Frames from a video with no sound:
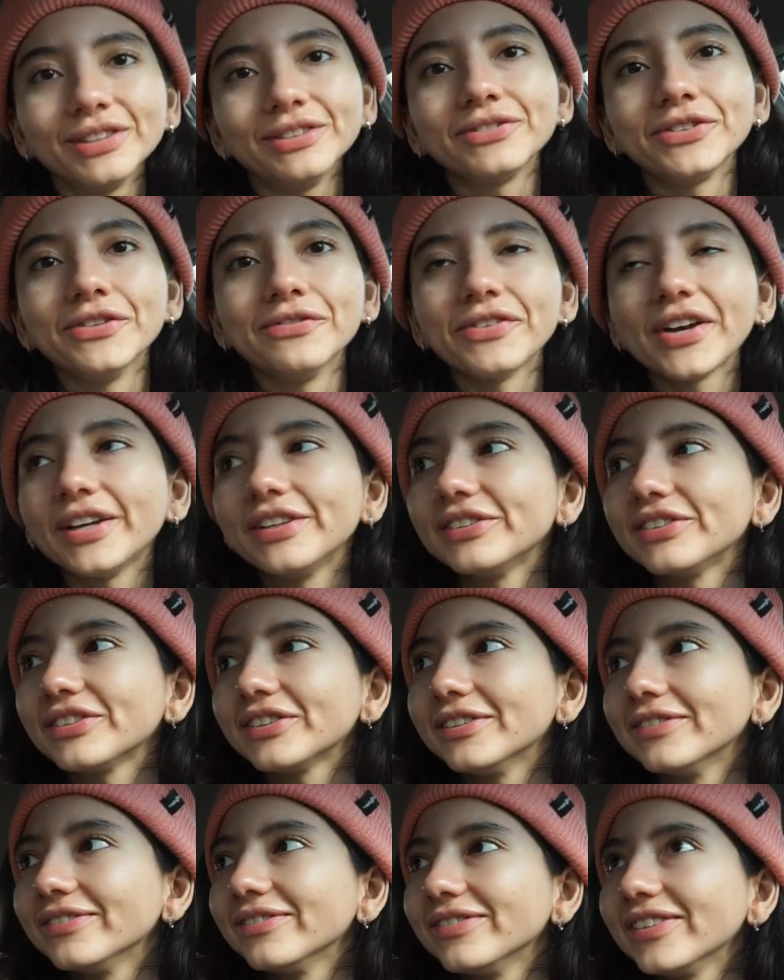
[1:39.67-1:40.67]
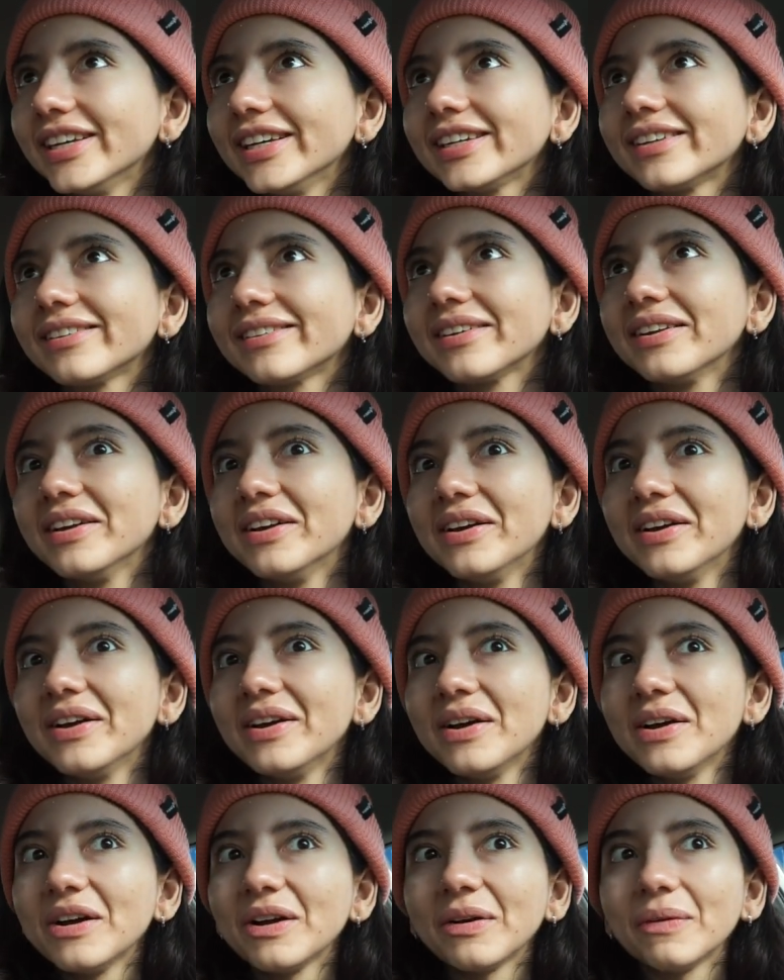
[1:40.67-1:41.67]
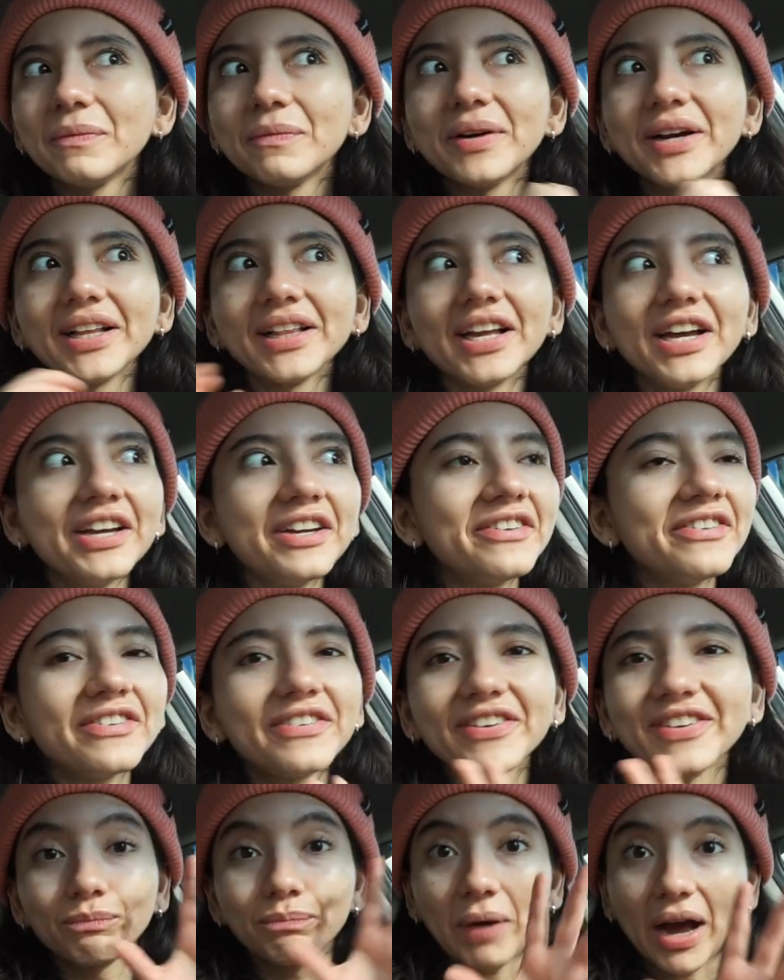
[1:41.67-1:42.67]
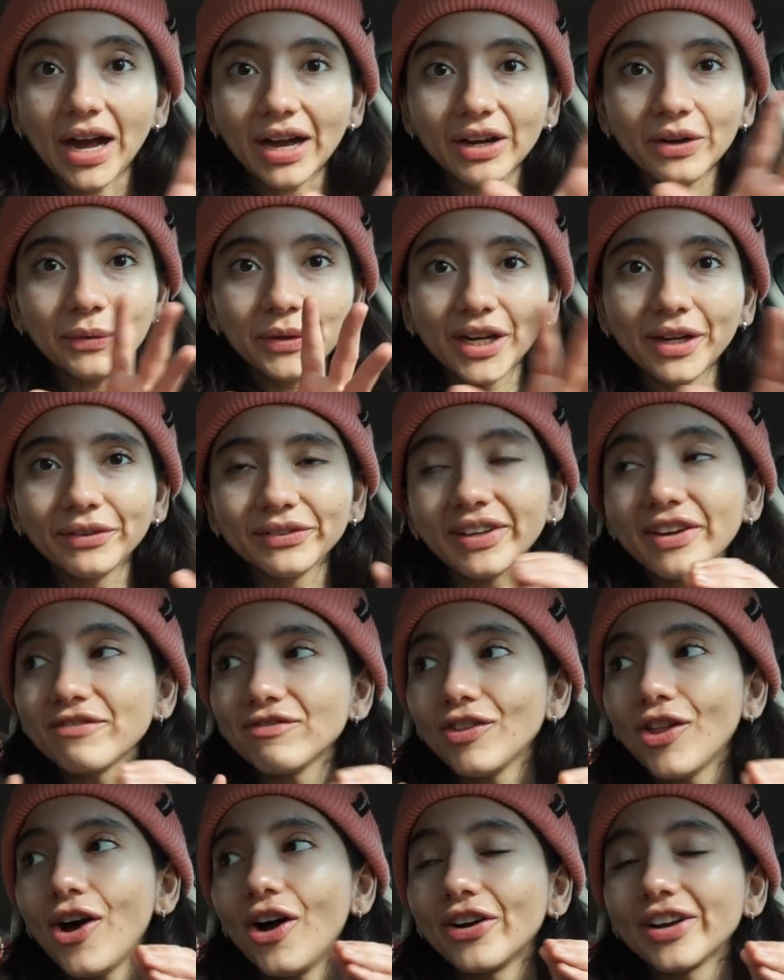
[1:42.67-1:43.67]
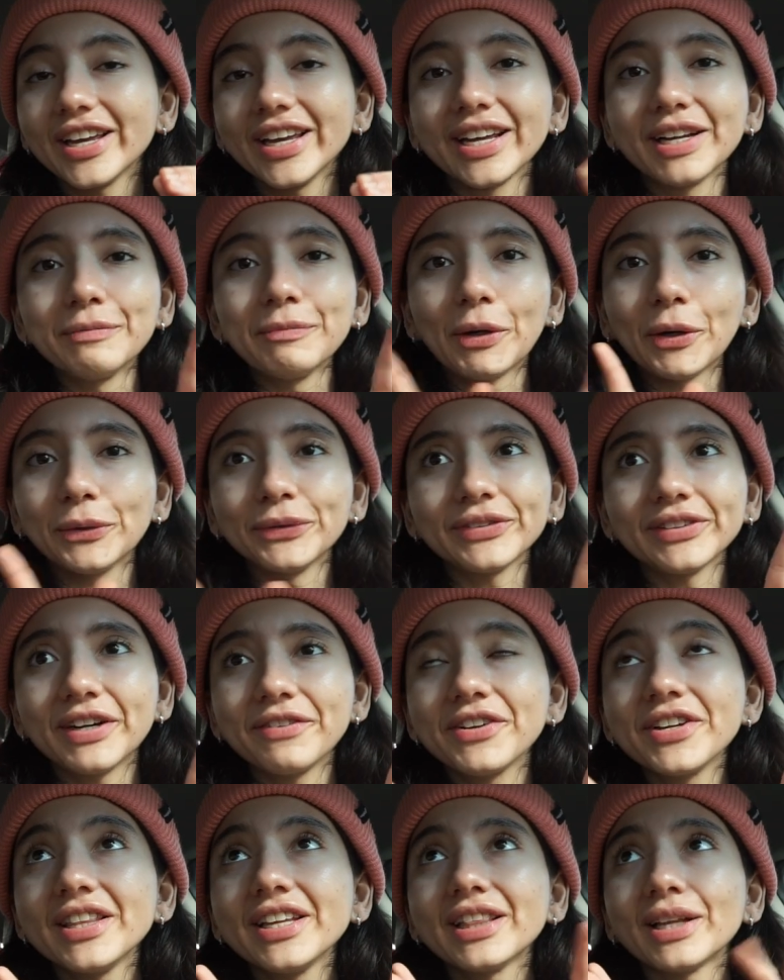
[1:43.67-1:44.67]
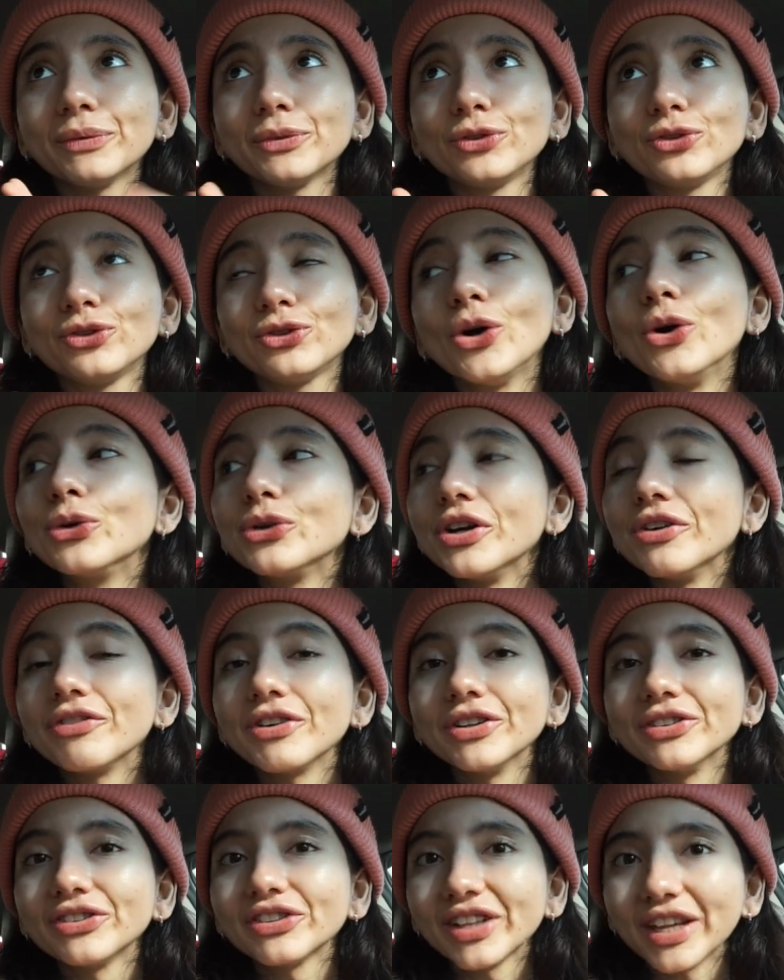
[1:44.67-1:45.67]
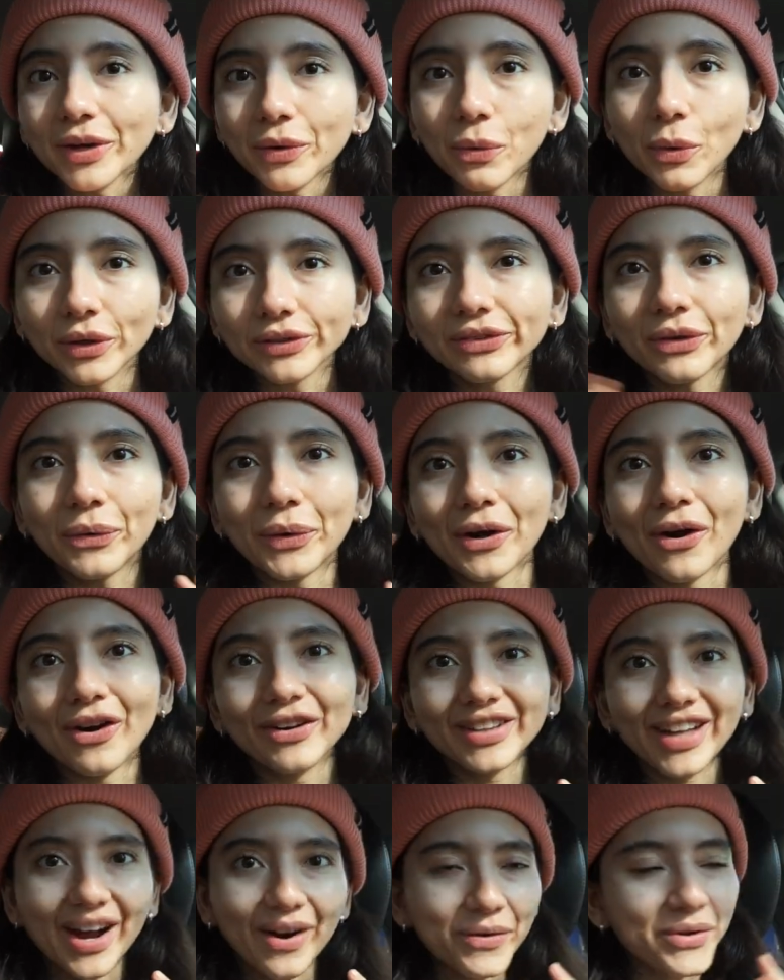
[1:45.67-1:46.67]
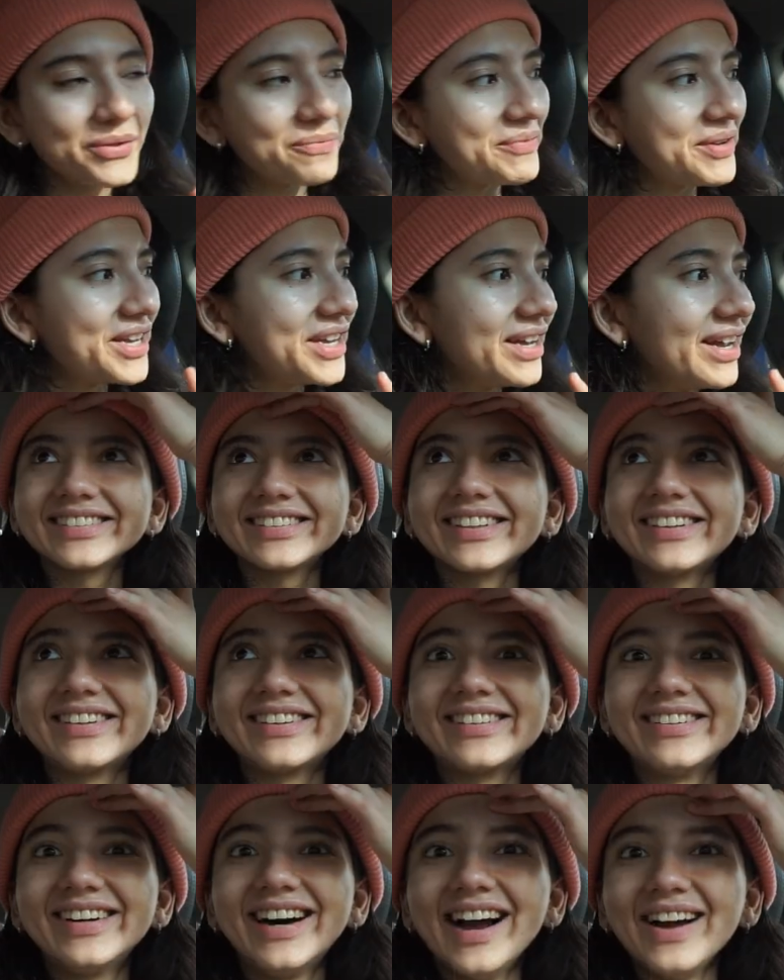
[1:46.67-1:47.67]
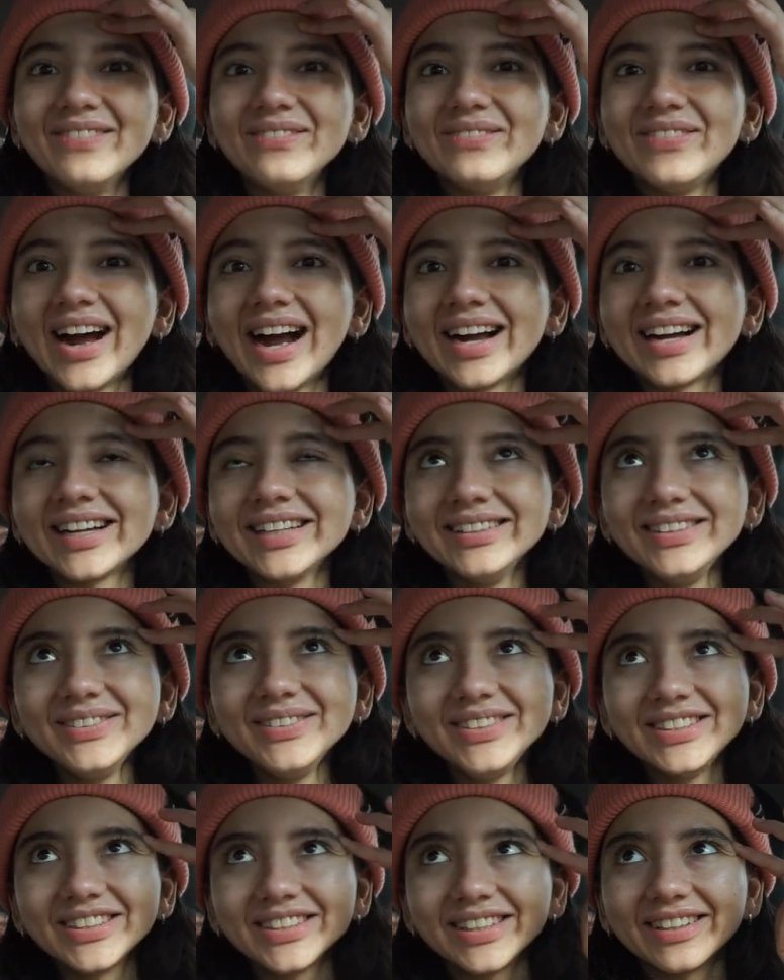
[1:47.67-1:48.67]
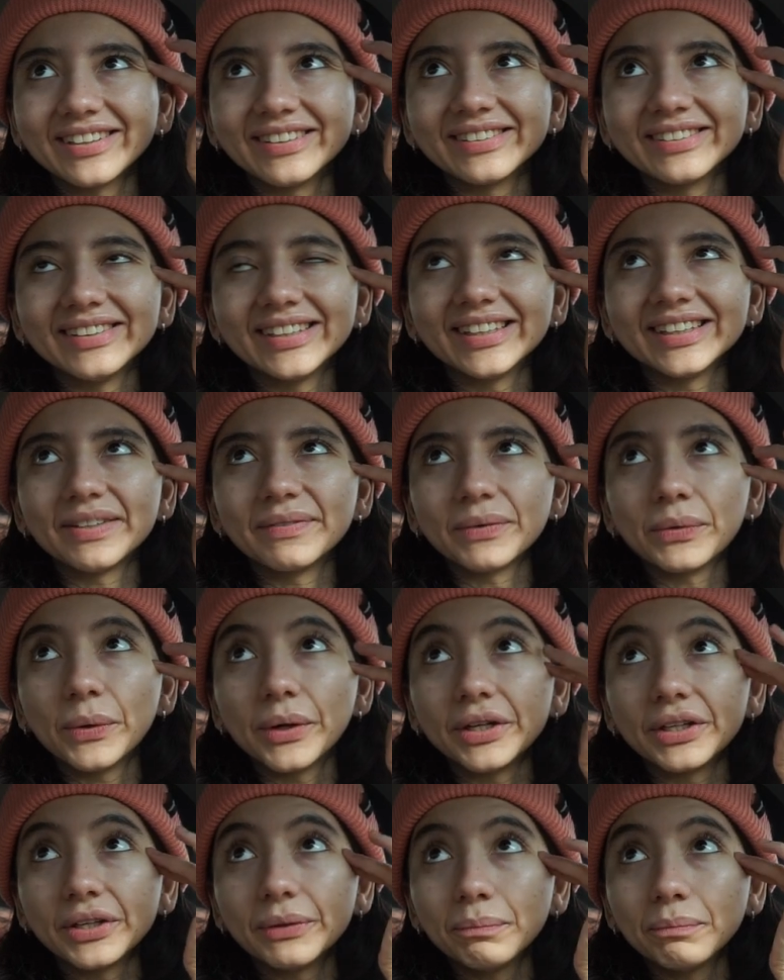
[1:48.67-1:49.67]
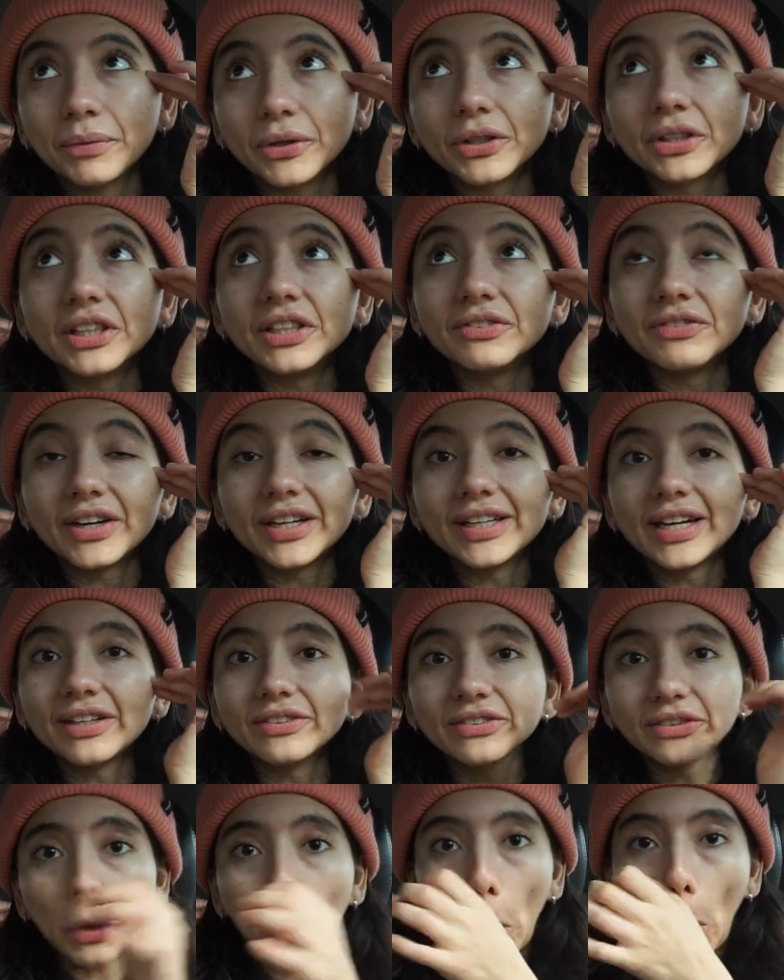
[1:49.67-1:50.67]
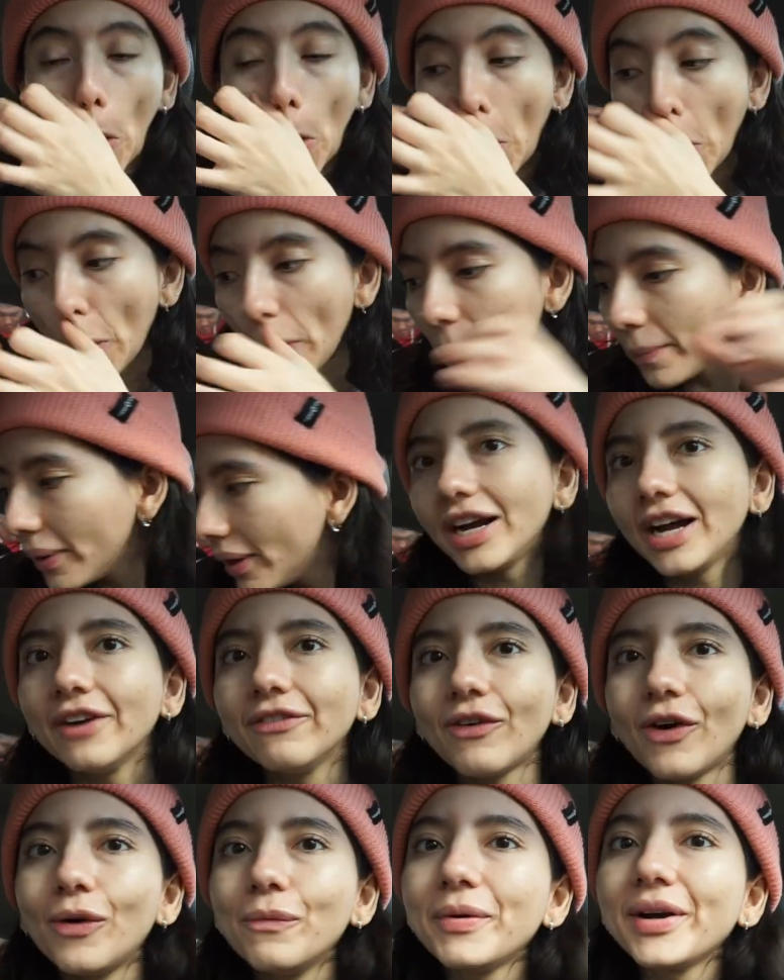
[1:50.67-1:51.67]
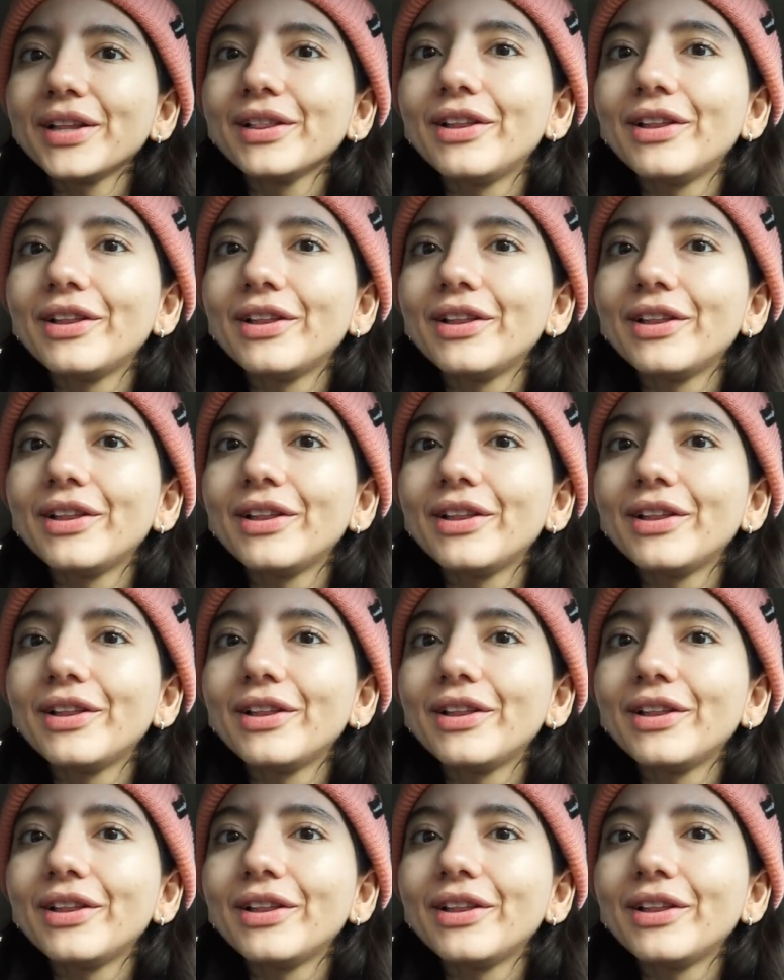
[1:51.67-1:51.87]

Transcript: different phase of like my life. Back when I was like vlogging and posted everything, that was so different to like what's going on now with me. So I'm back in New Jersey and I'm going to Brooklyn right now to go home. I have all my